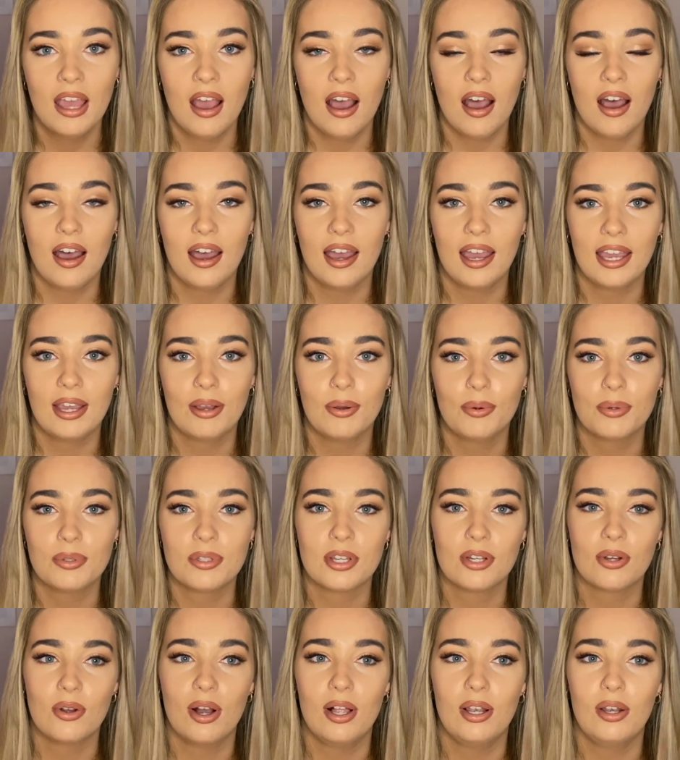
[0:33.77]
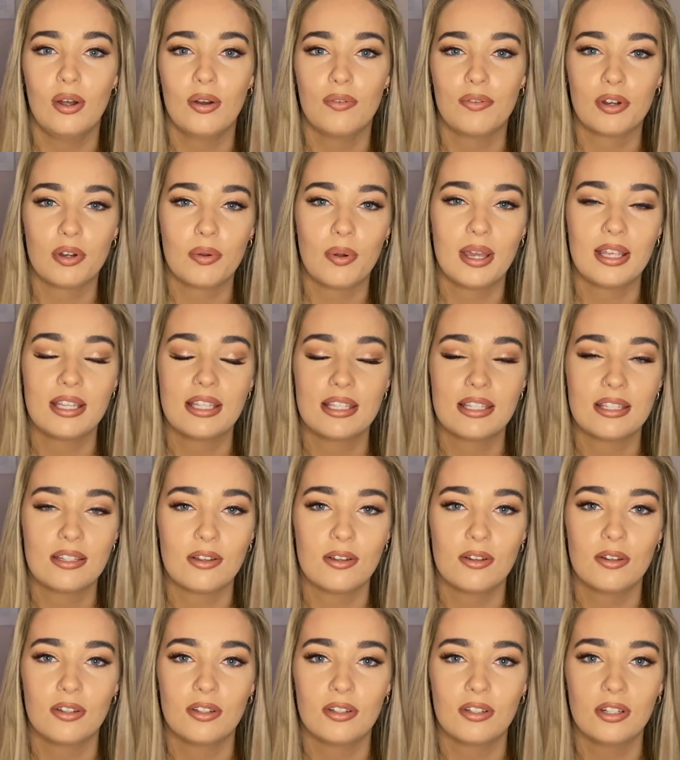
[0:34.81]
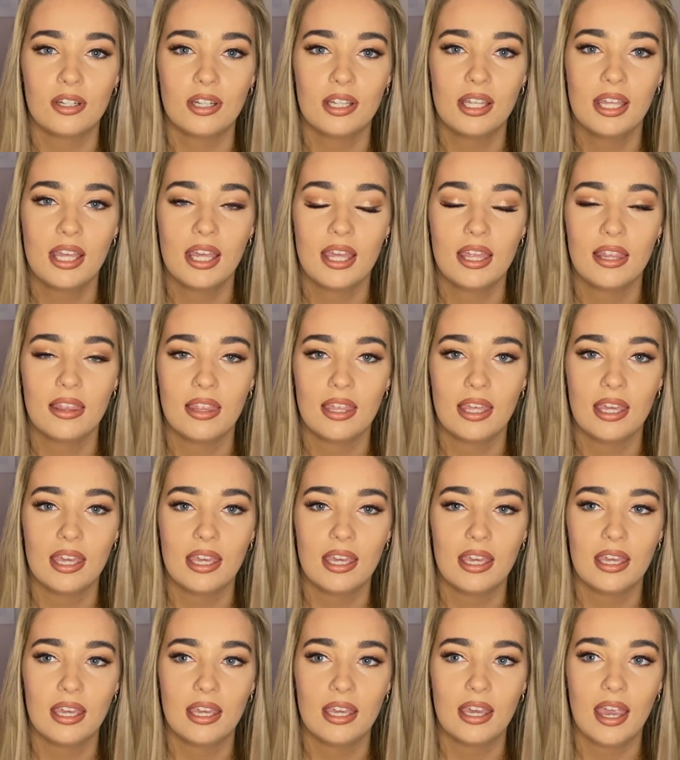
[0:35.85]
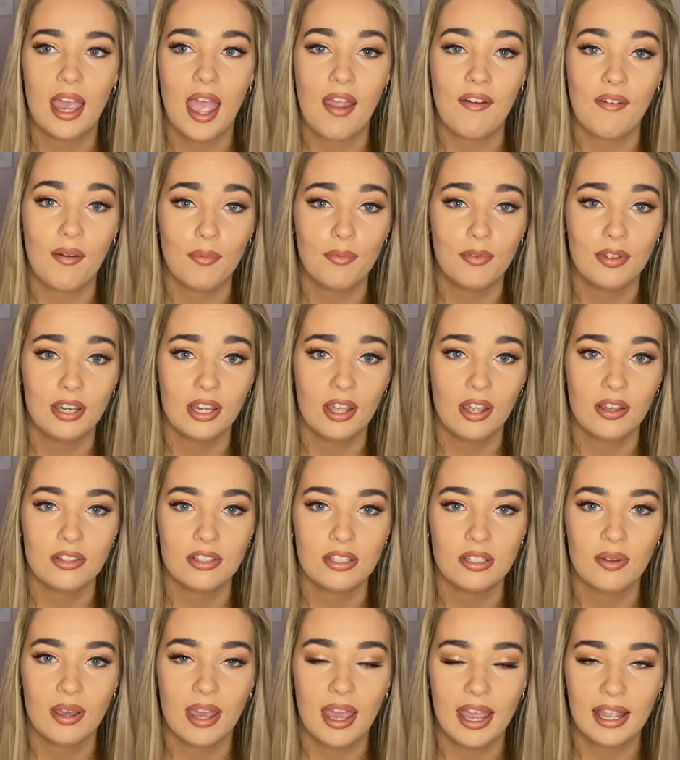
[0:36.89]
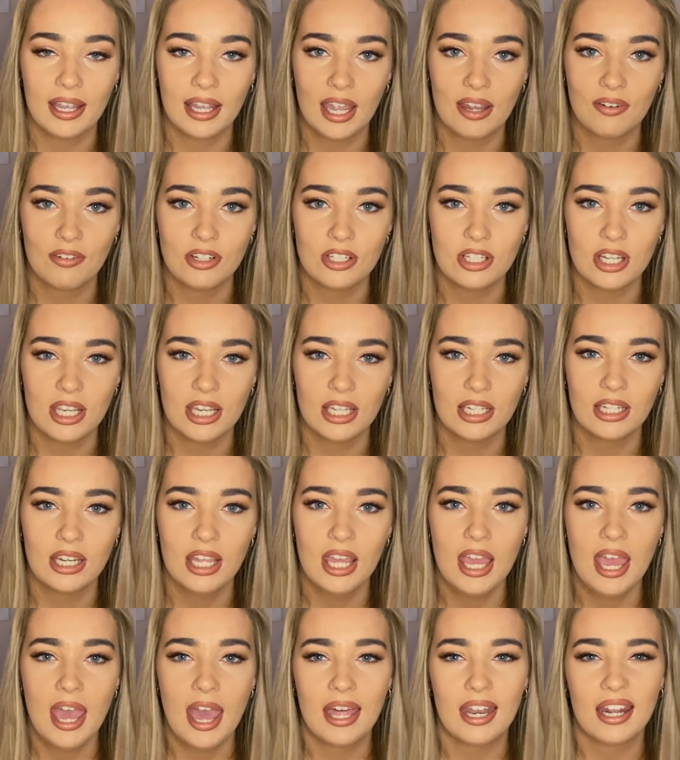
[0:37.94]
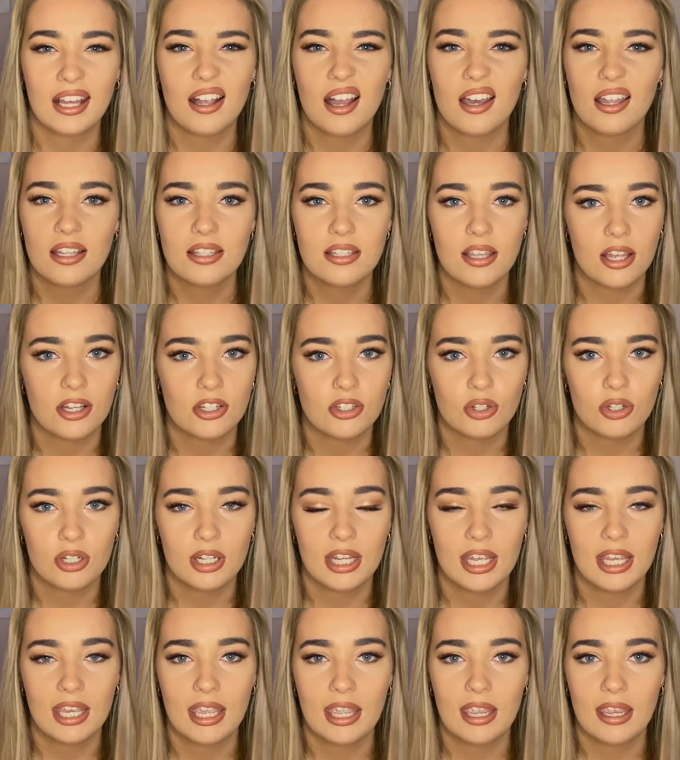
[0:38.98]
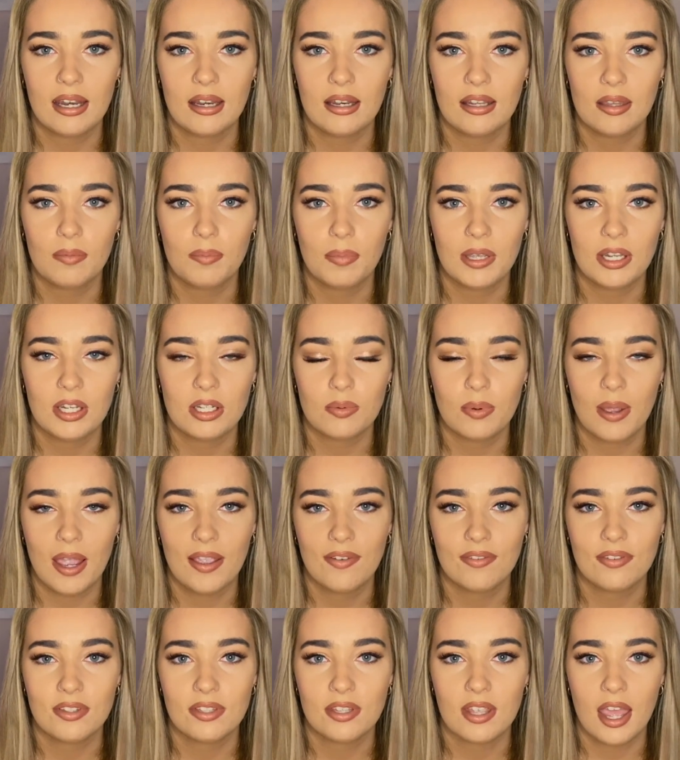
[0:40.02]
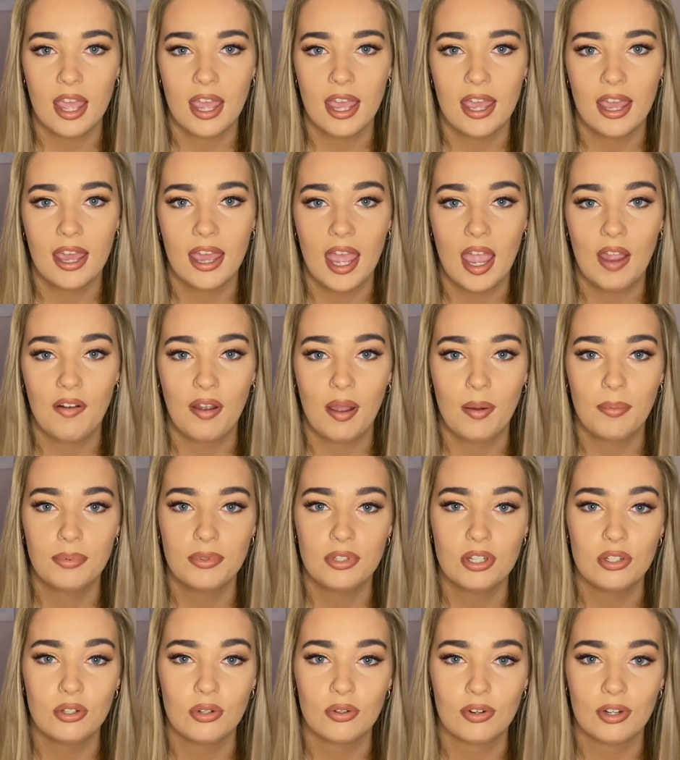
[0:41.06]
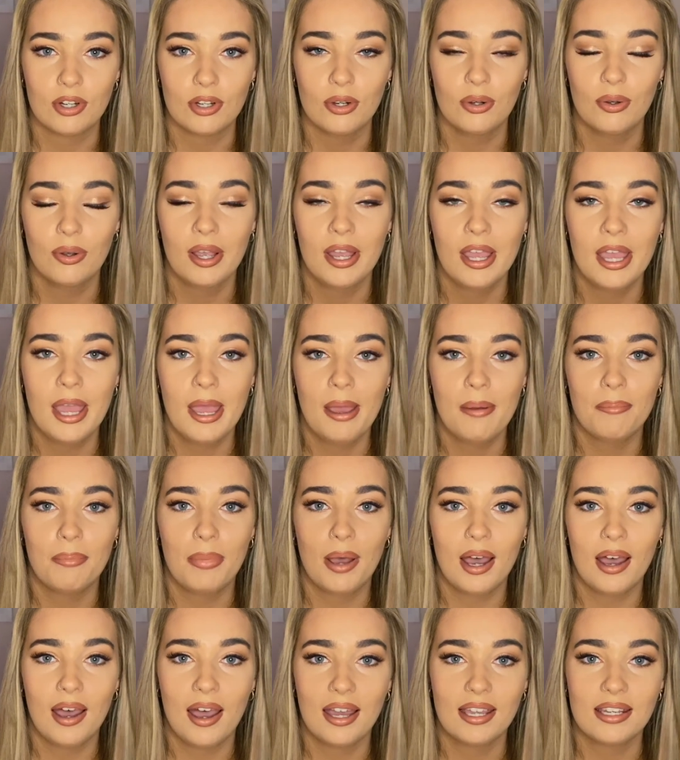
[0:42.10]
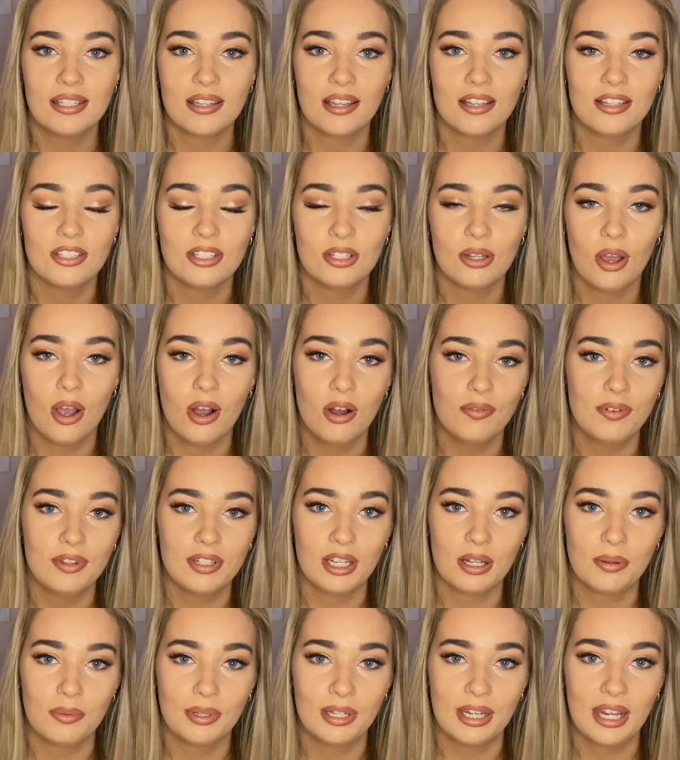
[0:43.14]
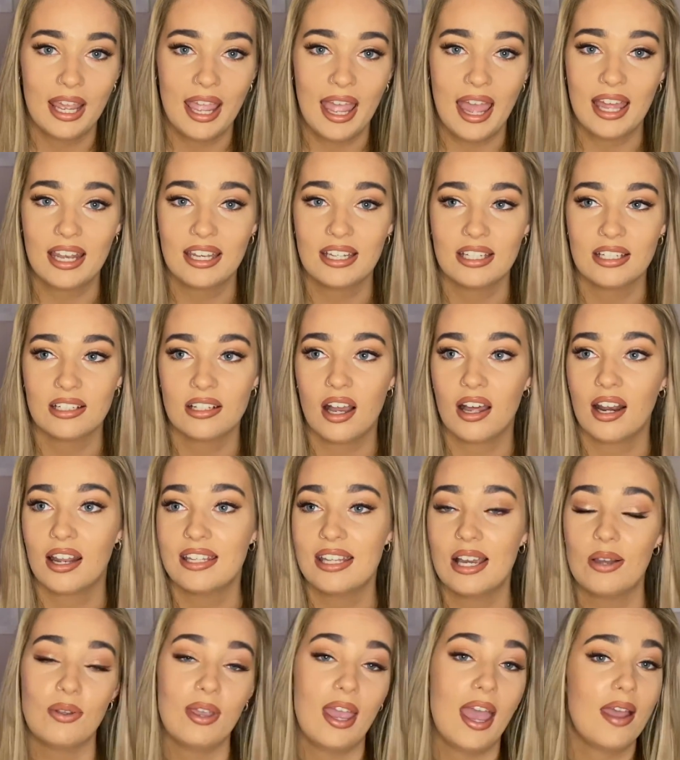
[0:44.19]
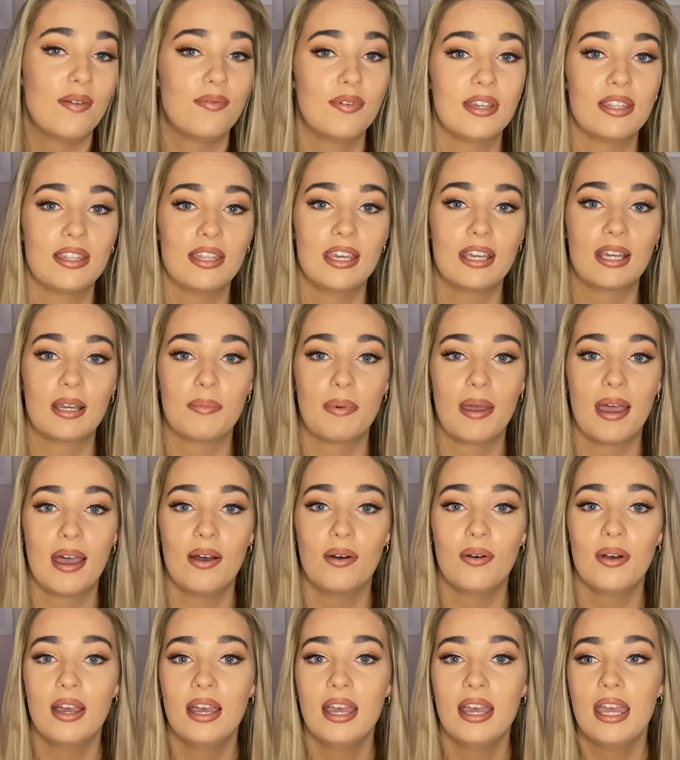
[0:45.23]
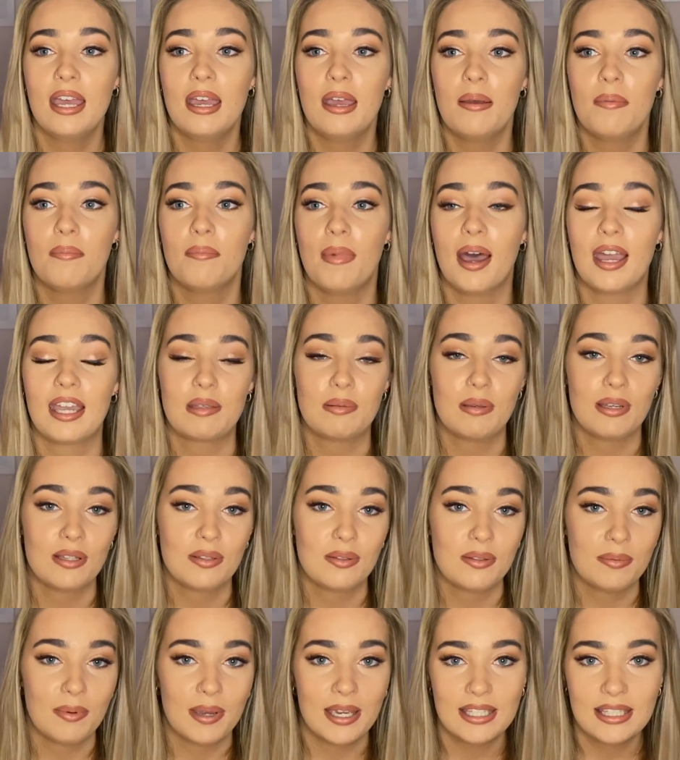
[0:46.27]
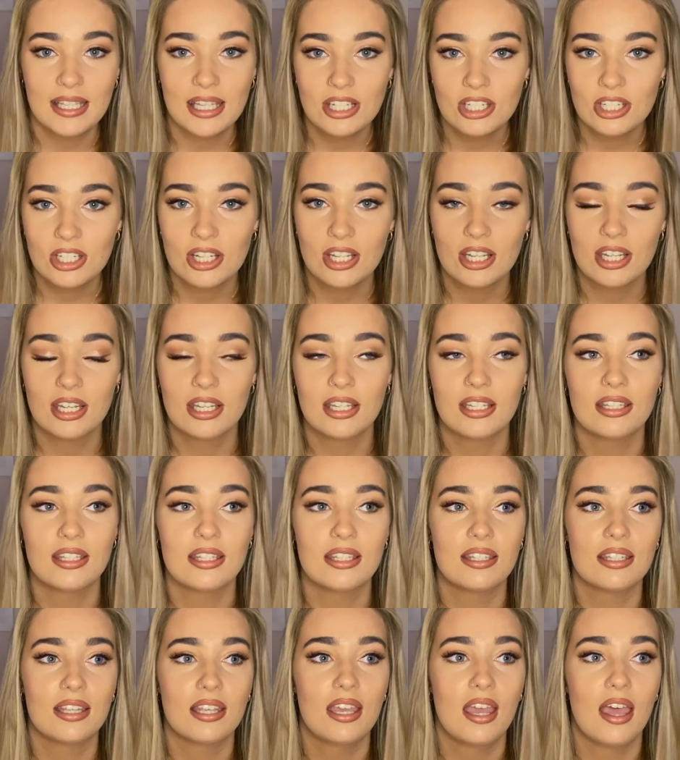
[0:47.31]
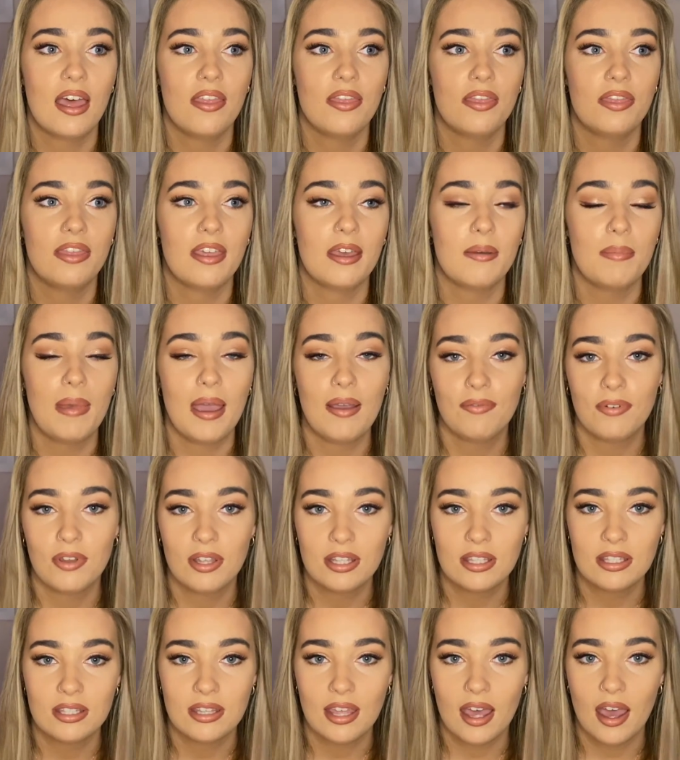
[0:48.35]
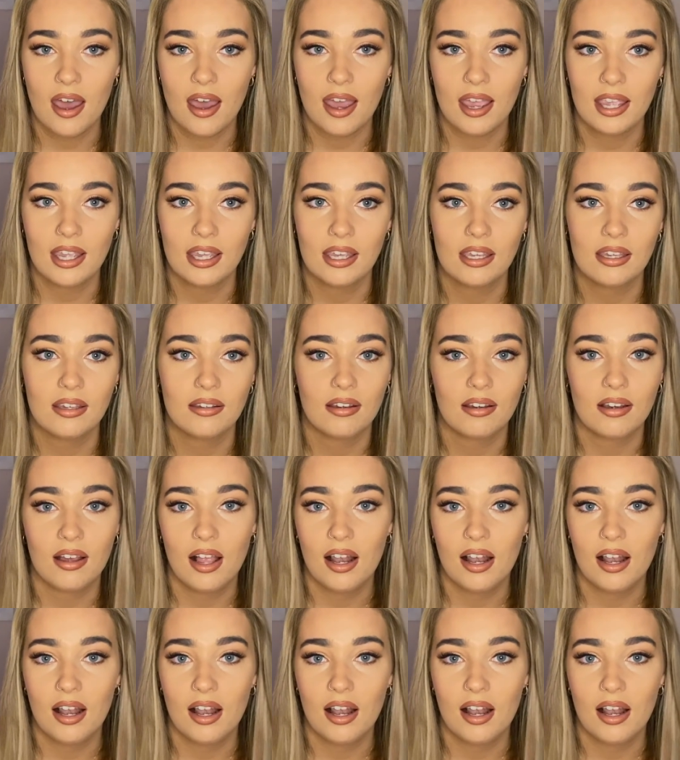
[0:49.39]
I also got a lot of requests on the air wrap video to do a hair care routine, and I kind of touched on it in the beach waves air wrap tutorial, but I decided to do a whole video on it and kind of tell you everything about my experience with my extensions, the methods that I